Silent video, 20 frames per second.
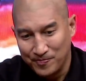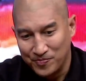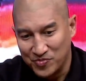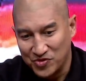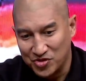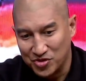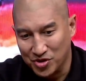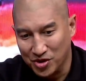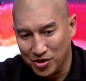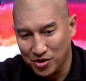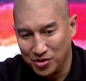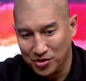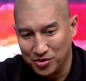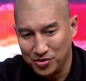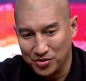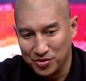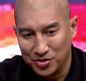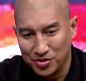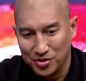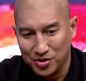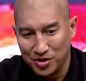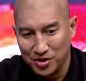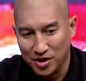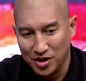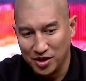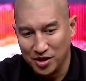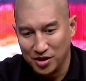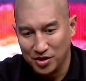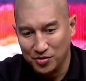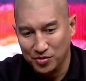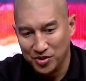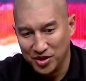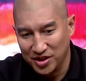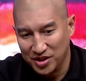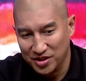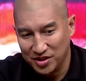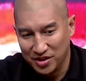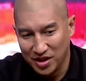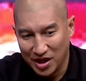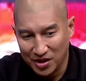So
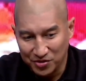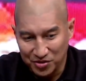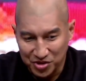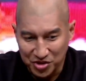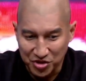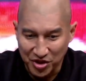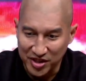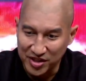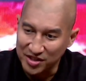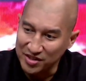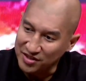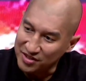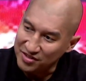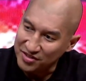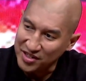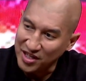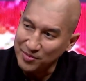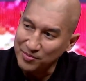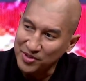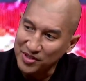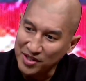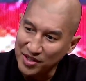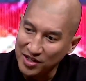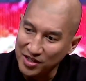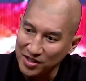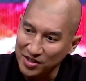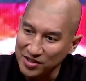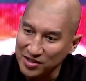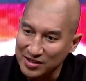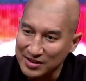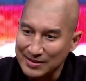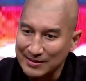when I was traded to San Miguel,